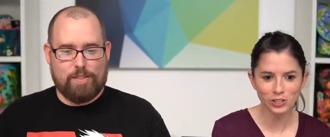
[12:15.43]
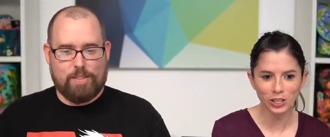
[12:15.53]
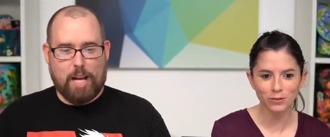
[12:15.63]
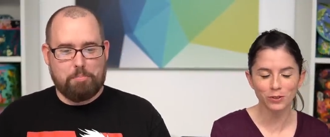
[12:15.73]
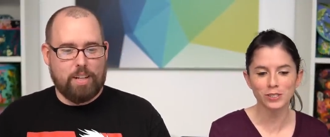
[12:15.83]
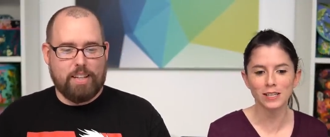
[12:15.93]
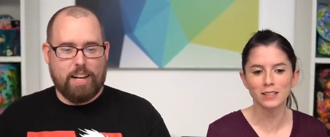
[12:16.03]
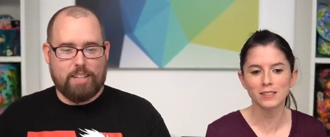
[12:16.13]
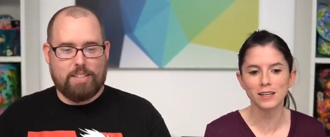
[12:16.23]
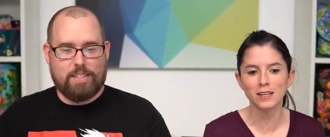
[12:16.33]
Speaker 1: Jennifer
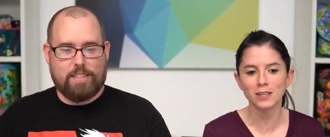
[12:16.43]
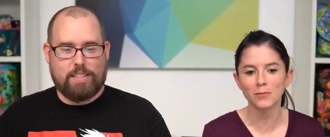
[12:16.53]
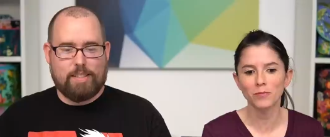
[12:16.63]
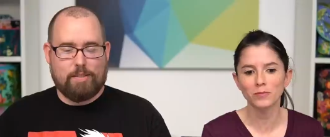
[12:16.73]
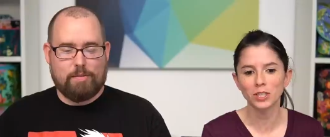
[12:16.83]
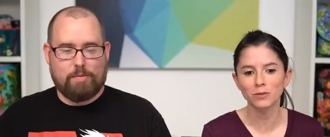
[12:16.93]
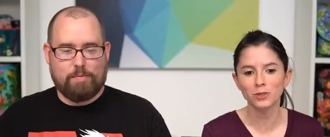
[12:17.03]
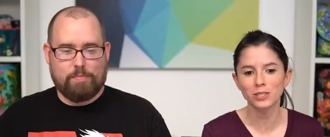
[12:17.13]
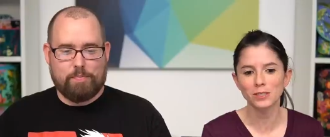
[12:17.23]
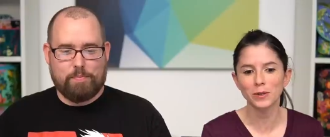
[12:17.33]

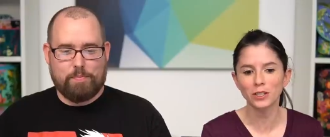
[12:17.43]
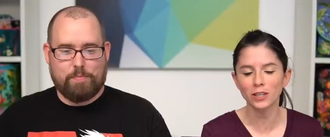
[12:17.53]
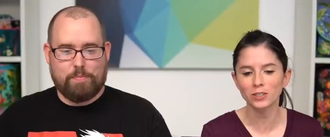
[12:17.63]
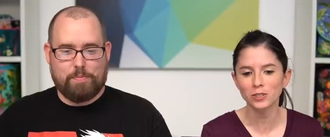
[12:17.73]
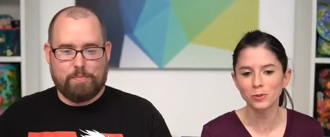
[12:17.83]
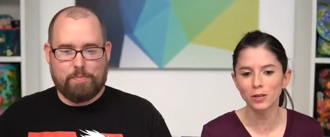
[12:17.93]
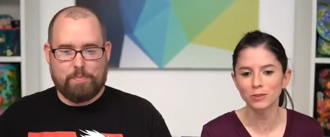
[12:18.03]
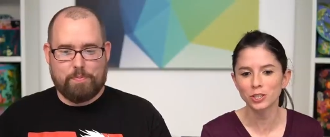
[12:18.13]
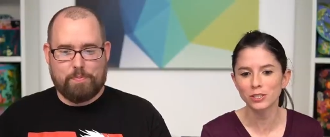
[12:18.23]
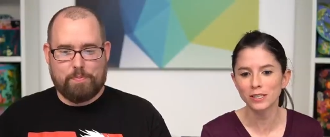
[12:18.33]
says, my daughter's
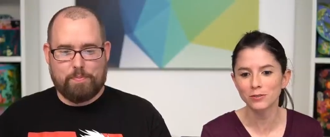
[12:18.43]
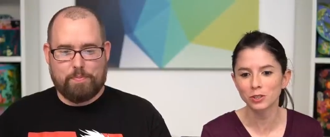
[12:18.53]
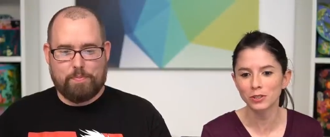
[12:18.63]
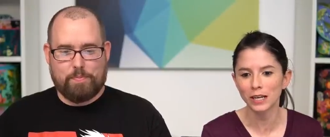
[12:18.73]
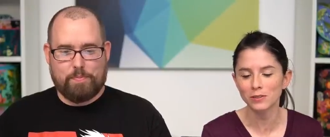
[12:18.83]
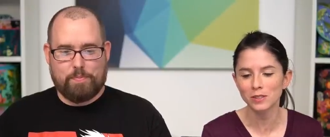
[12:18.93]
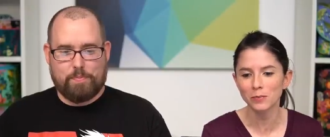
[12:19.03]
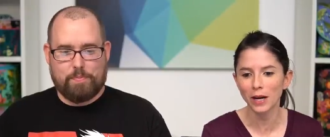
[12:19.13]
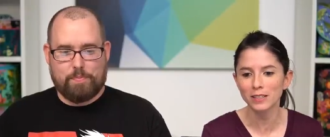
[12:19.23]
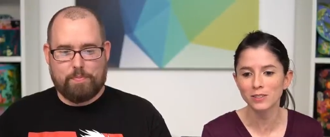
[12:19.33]
12 and she saved her allowance
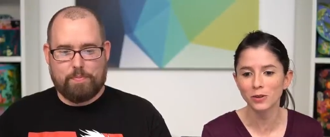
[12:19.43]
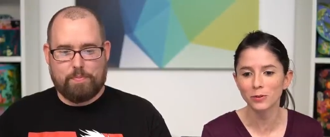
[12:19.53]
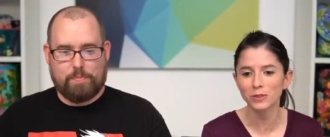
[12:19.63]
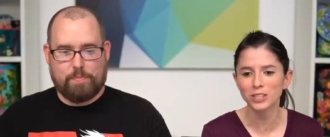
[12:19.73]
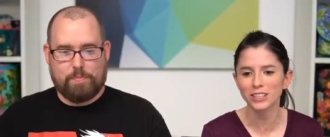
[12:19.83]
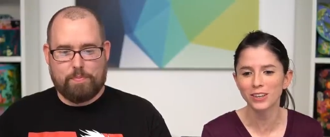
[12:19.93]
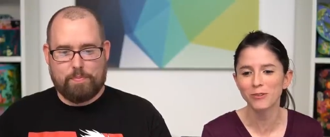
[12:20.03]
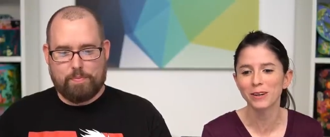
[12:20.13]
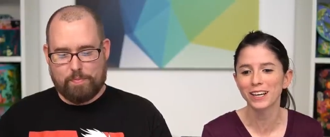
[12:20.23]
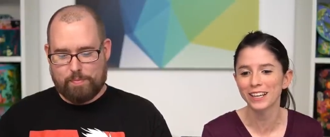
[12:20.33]
to buy a sewing machine.
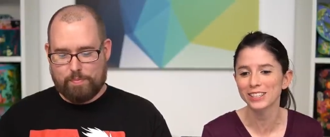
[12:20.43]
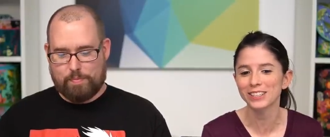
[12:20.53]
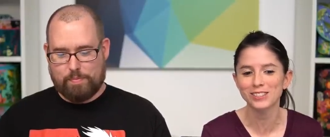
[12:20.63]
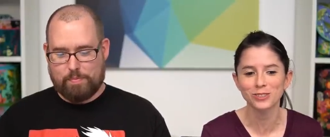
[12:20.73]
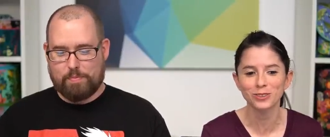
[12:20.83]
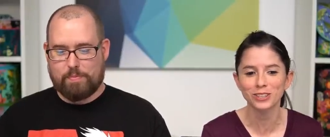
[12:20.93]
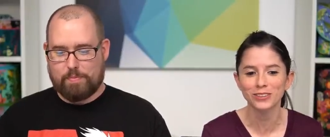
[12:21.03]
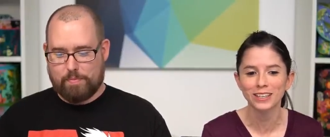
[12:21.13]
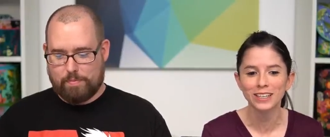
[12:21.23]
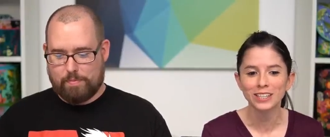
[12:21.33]
Oh my gosh, that's so
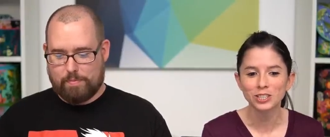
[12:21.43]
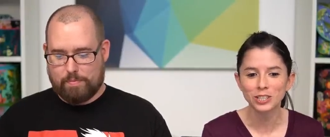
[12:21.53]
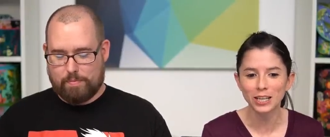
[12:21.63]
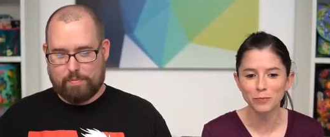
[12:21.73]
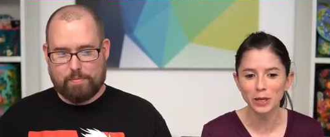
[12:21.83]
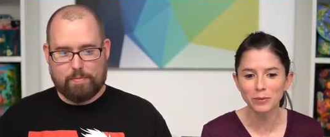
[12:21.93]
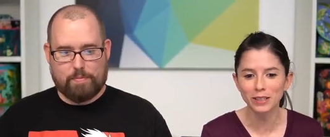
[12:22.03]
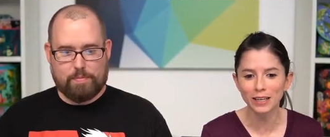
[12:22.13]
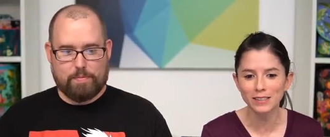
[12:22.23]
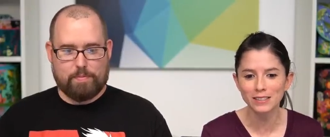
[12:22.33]
cute. She got a
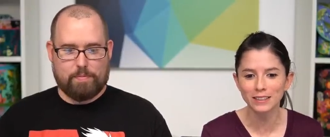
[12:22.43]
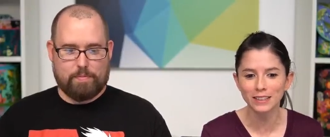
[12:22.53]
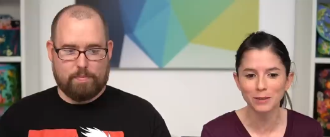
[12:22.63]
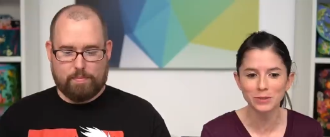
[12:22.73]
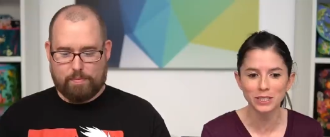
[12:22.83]
baby lock seat and I'm